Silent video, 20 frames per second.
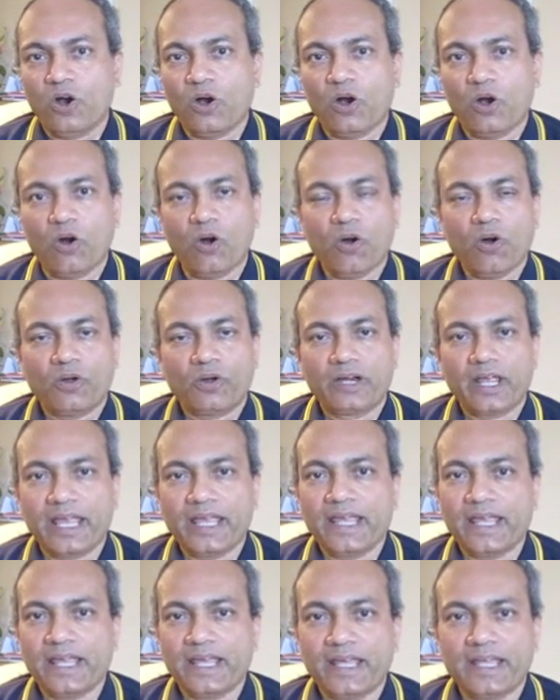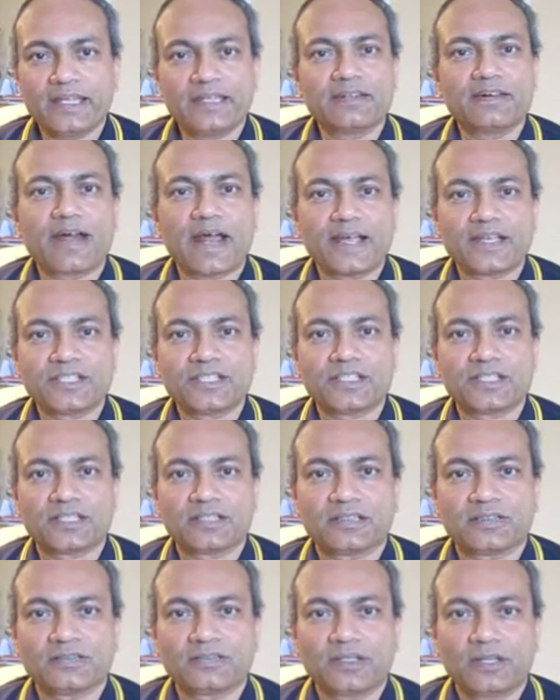or a
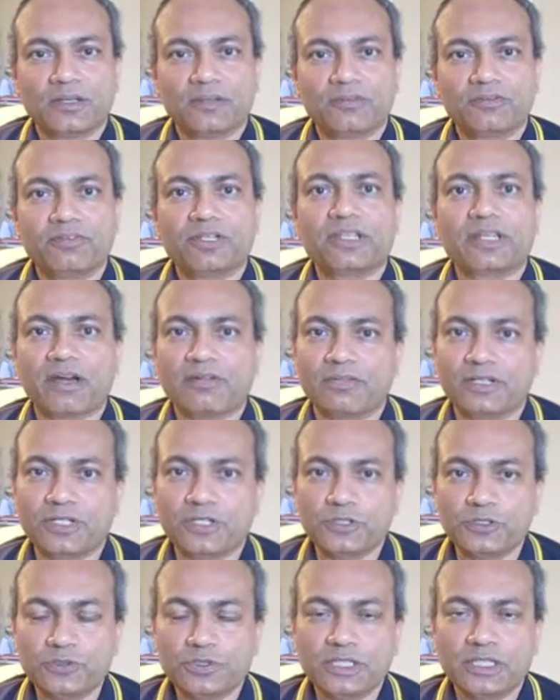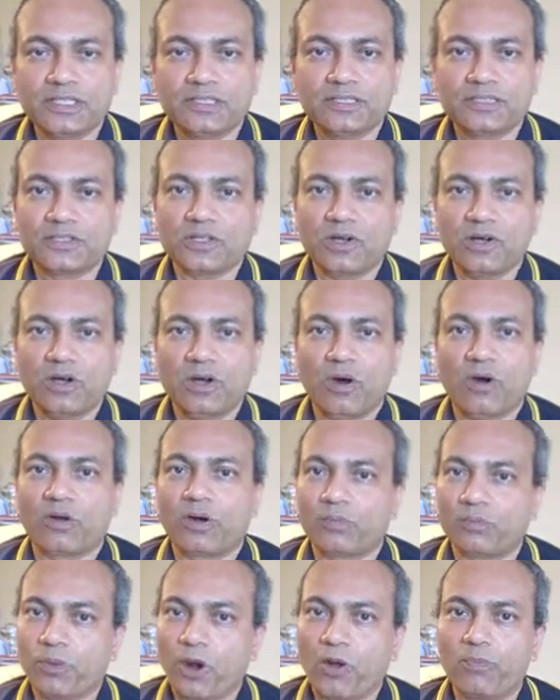interaction with our users or
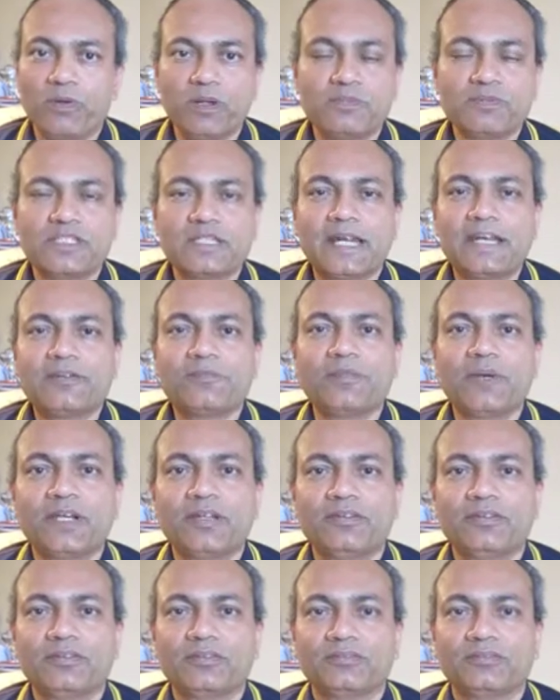a problem statement.